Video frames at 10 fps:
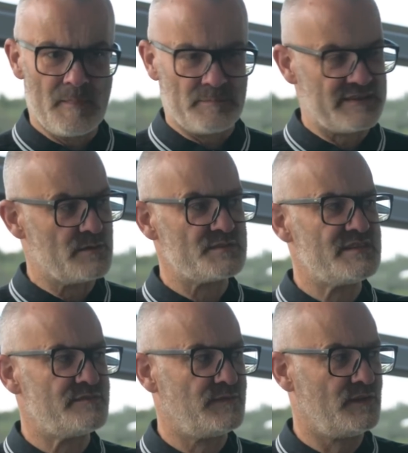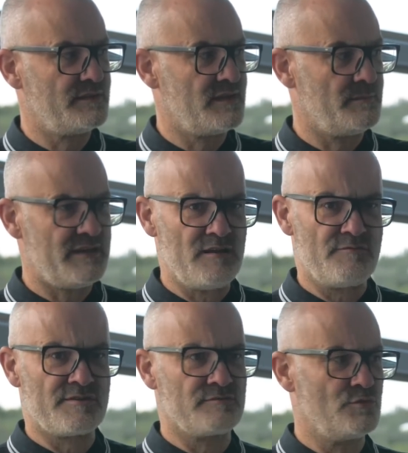But that was never followed up.
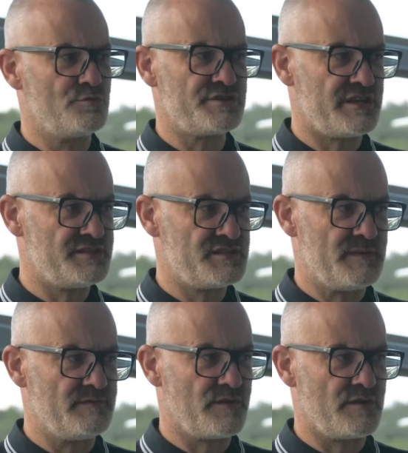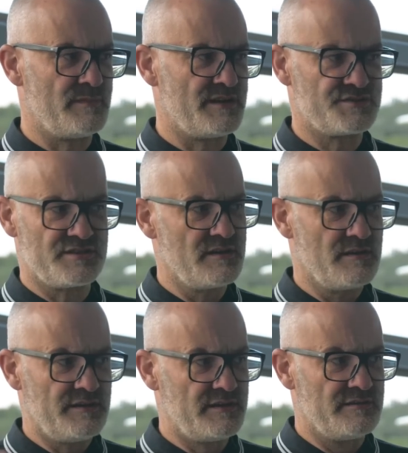Every other rule change has been very much,
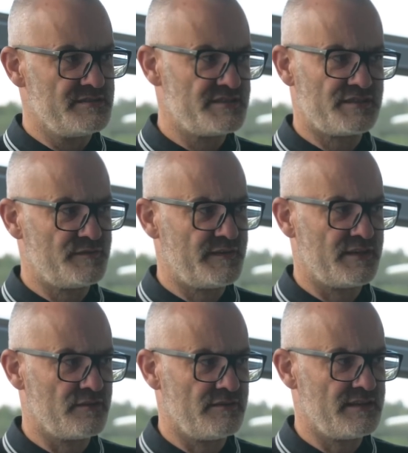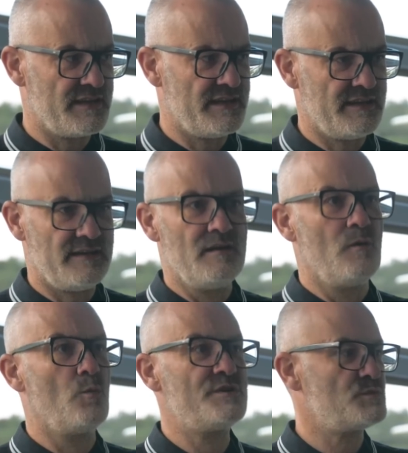you know, stick your finger in the air,
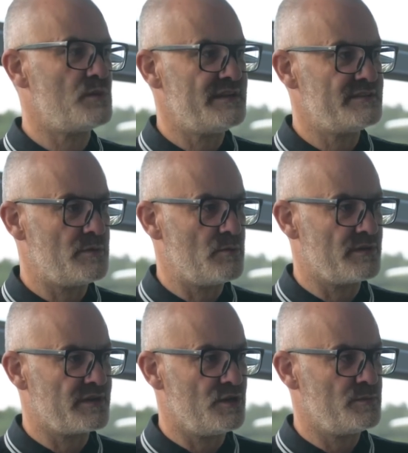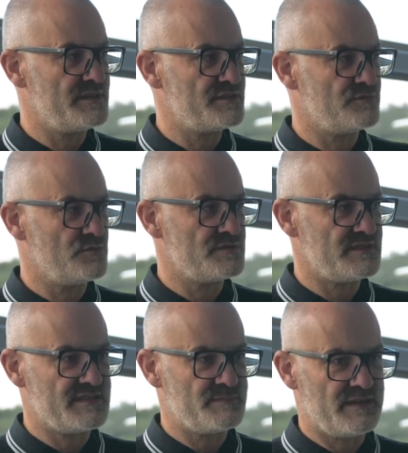which way do we want to go with these rules?
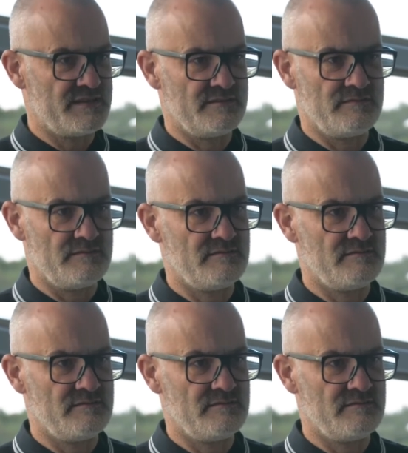And it's been...